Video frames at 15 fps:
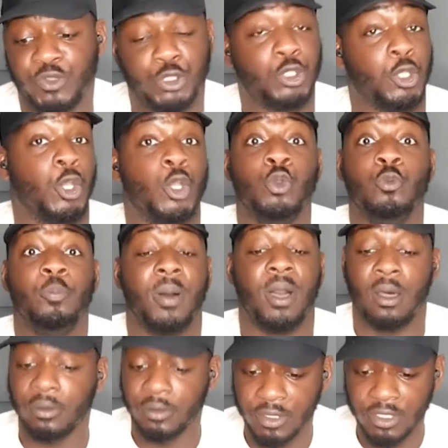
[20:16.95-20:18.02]
2
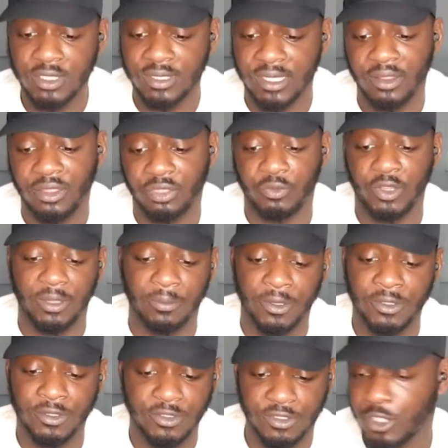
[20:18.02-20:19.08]
partners in 3
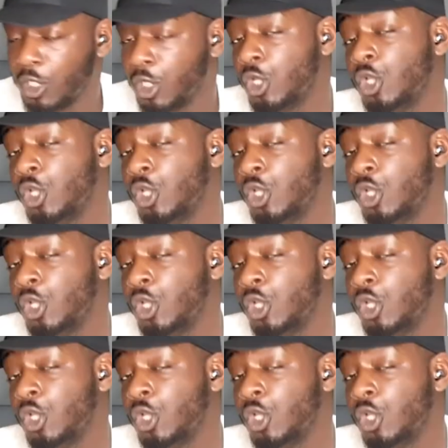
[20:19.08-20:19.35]
months,